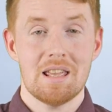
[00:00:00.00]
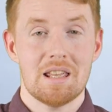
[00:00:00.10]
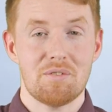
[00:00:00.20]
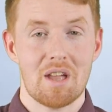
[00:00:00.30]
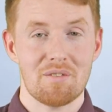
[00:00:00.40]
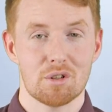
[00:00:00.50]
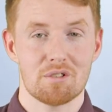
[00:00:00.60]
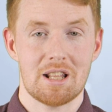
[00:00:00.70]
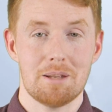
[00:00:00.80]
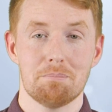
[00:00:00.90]
If you haven't
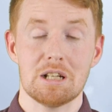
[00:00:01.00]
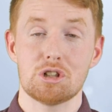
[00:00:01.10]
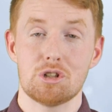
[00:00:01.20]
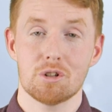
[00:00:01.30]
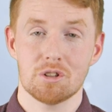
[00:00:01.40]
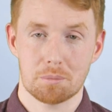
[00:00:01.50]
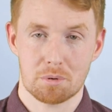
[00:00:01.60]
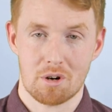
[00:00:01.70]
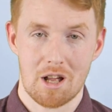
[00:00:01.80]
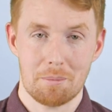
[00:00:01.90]
already, make sure to
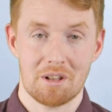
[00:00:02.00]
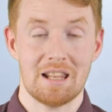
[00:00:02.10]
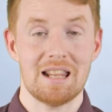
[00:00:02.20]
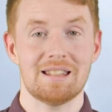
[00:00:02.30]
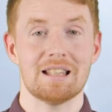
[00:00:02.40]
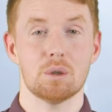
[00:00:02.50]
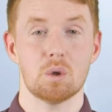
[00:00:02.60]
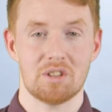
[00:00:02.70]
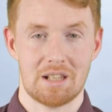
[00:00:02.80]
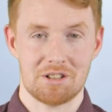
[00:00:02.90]
subscribe and hit that
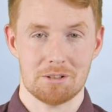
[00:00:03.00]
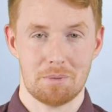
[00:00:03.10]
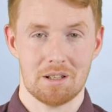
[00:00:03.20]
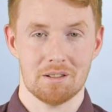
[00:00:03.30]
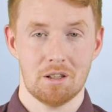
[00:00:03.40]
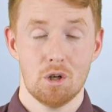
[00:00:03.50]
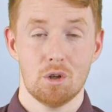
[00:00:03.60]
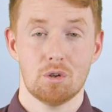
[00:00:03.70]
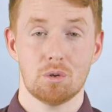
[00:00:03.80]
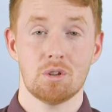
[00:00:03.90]
notification bell
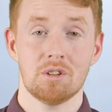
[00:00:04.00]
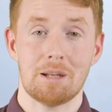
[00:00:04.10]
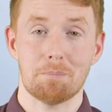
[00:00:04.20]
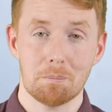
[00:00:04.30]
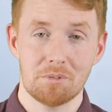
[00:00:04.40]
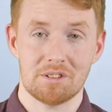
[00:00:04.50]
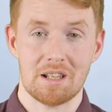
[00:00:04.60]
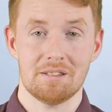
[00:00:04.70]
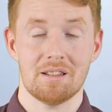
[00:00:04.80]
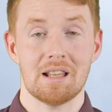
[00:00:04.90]
so you can keep up to
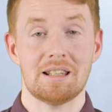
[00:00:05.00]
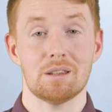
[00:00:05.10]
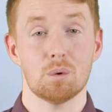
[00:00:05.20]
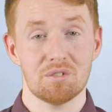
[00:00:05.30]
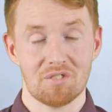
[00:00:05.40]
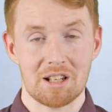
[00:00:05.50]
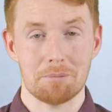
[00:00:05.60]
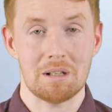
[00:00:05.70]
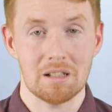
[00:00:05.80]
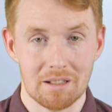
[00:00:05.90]
date and get notified
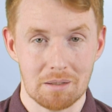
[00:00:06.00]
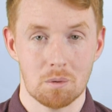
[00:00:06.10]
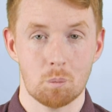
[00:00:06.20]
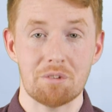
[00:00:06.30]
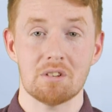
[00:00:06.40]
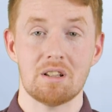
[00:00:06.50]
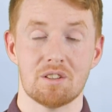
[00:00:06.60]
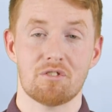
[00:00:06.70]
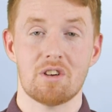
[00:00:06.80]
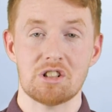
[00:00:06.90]
immediately when we release
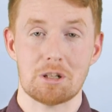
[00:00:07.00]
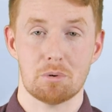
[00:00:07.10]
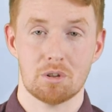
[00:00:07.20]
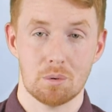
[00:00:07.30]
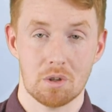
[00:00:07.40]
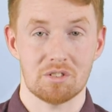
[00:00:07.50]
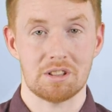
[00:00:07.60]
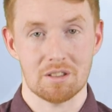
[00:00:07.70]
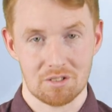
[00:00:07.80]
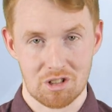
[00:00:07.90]
a fresh episode of
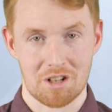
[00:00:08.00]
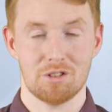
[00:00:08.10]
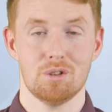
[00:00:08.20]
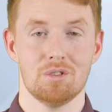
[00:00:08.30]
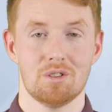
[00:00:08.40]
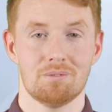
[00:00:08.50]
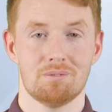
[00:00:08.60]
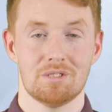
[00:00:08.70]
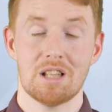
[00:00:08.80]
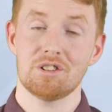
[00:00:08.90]
GizChina News.
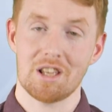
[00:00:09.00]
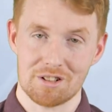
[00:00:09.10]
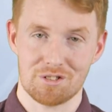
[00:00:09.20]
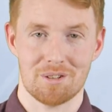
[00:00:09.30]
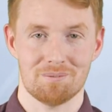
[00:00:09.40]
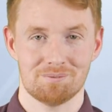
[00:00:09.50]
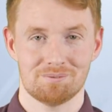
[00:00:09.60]
Let's get into it.